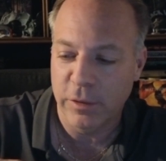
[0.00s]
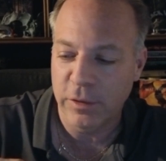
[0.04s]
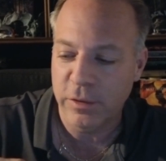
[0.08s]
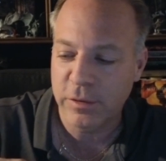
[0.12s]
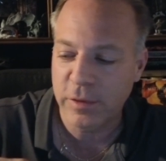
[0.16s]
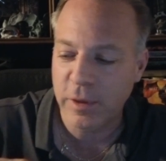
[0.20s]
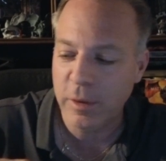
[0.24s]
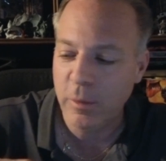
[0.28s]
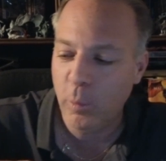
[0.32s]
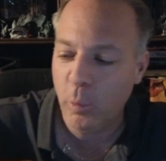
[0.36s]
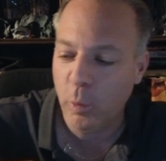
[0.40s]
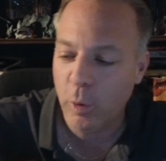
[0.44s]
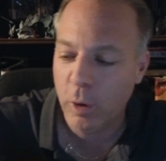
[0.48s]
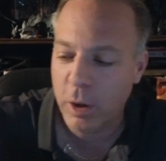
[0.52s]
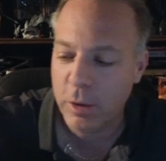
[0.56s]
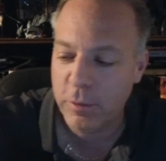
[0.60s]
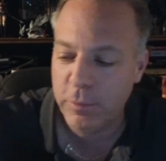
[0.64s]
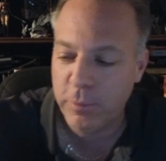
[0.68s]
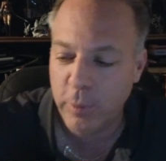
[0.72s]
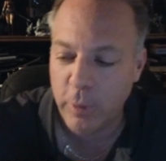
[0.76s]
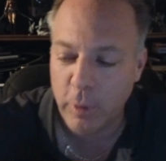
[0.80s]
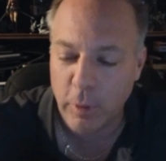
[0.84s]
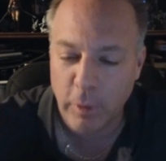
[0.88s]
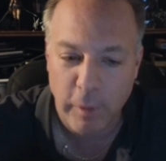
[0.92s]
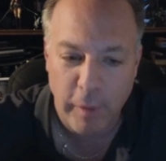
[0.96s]
It just didn't
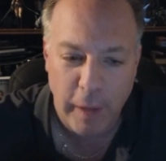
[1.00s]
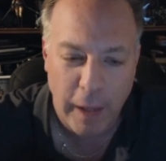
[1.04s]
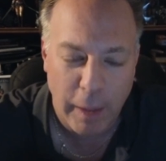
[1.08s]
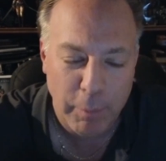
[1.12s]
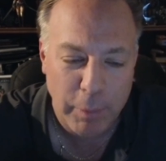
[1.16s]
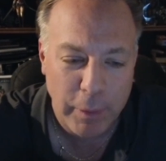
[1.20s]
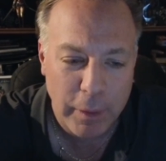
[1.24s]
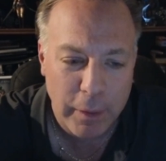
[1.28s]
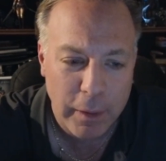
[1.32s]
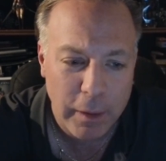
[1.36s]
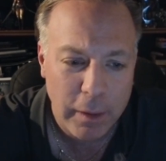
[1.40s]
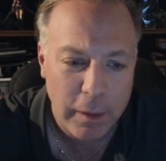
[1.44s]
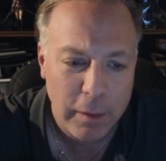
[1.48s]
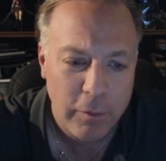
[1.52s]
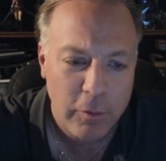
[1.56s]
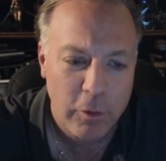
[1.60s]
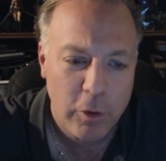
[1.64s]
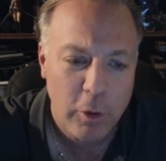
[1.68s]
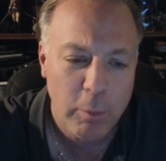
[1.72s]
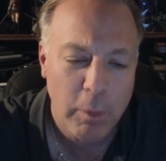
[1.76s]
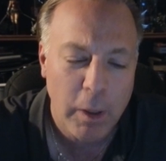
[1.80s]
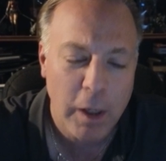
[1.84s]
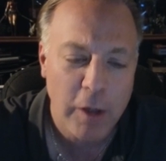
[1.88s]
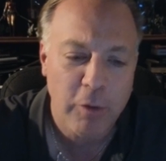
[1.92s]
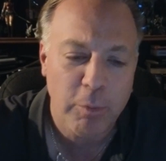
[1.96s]
work for Nebula
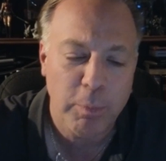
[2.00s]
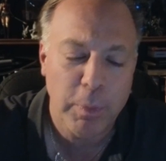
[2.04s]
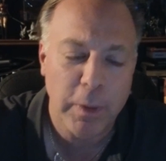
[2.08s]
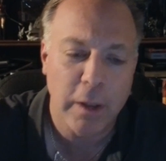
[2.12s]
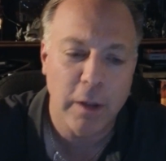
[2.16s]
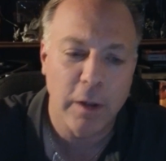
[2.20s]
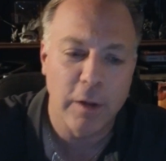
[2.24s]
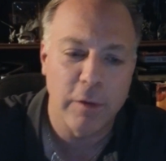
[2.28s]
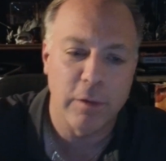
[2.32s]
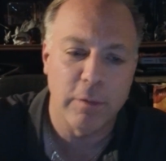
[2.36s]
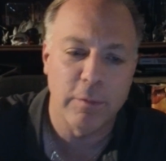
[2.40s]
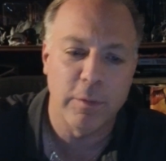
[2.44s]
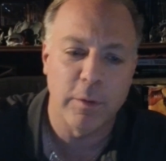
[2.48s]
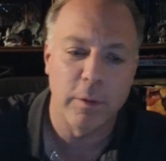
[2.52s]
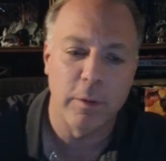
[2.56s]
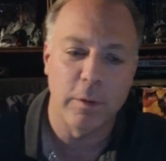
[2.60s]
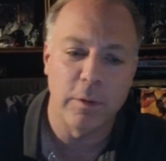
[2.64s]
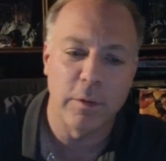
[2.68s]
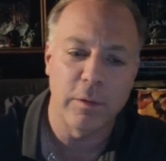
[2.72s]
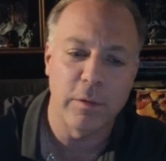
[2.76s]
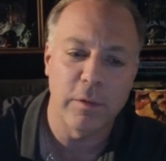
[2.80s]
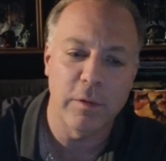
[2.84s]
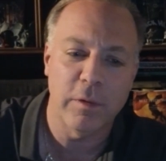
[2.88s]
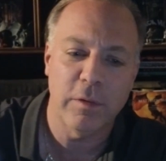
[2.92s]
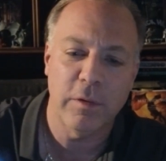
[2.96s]
too much because of
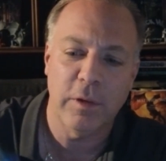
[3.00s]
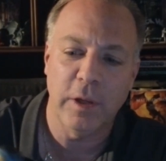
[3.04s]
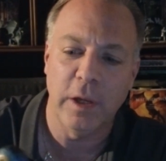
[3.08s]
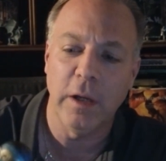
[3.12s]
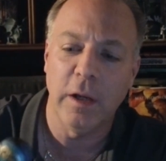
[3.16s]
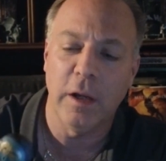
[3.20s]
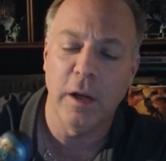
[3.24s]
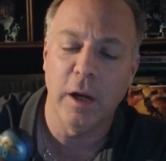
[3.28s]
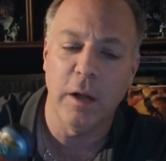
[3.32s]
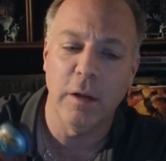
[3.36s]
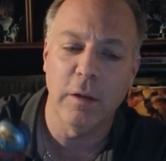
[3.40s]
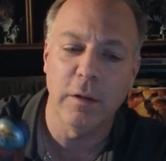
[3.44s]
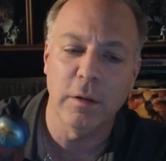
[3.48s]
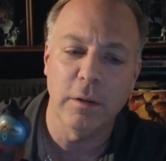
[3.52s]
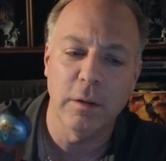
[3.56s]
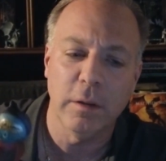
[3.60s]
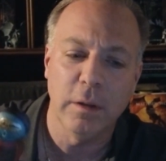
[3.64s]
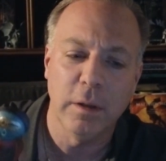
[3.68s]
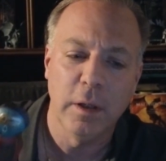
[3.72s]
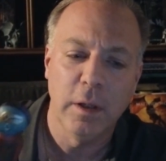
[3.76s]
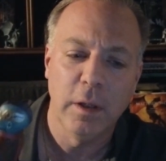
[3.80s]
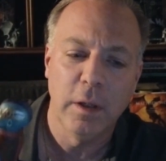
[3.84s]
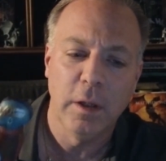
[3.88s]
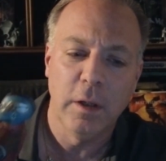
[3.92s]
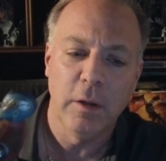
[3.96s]
her skin
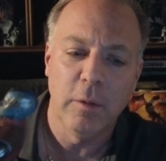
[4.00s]
color